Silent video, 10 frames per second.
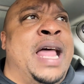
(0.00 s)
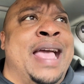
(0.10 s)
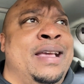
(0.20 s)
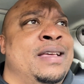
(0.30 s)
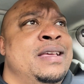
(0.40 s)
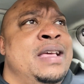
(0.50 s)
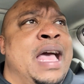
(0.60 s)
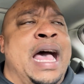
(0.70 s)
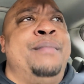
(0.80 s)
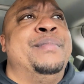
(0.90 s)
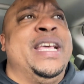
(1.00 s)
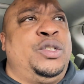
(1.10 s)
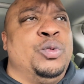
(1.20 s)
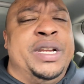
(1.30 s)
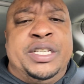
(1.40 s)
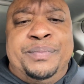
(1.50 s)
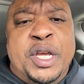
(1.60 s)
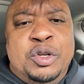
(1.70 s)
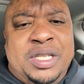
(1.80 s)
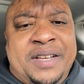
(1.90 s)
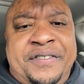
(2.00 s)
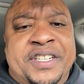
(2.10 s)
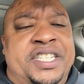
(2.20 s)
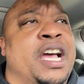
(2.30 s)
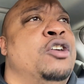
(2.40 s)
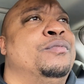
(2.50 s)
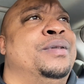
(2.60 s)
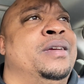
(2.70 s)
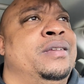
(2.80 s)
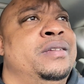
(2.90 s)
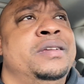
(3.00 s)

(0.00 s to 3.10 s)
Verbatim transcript: Like I mess with his music for sure, but